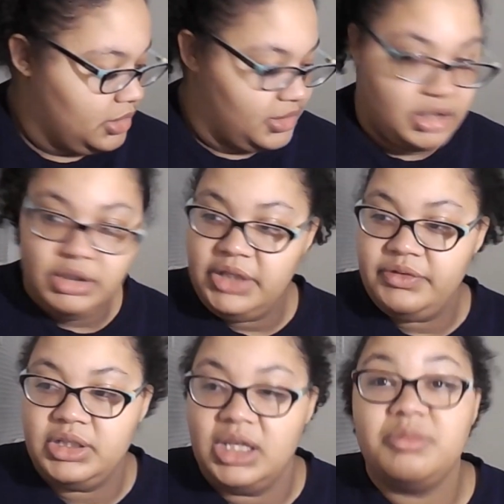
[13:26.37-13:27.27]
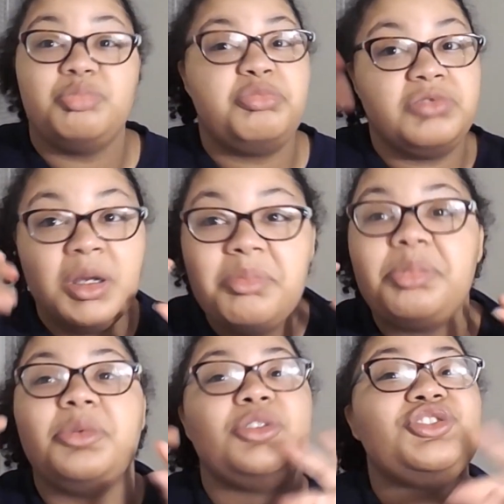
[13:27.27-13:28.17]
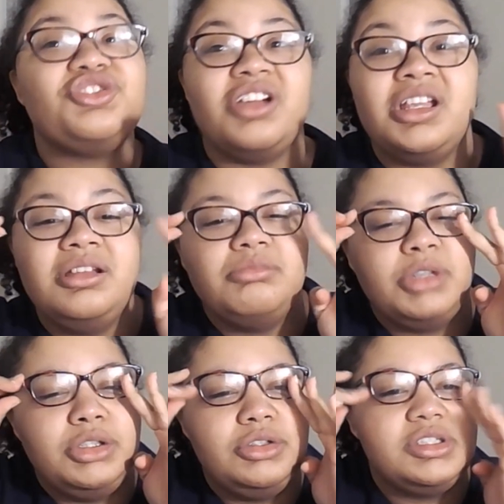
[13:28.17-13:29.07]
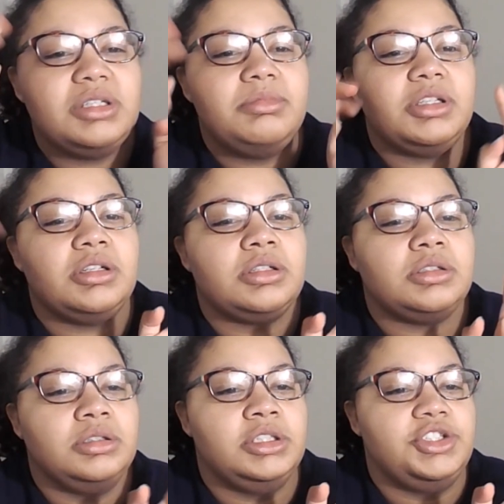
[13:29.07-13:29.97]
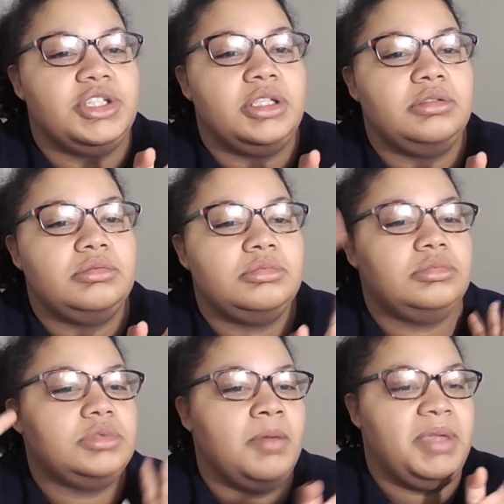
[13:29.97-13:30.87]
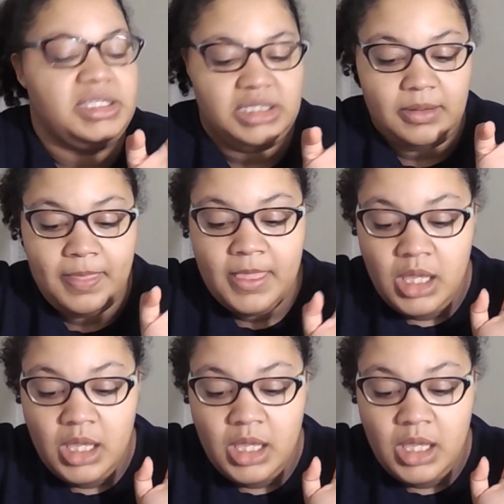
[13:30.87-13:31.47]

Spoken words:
they don't even like rip or shred. When you use them, they're legit amazing.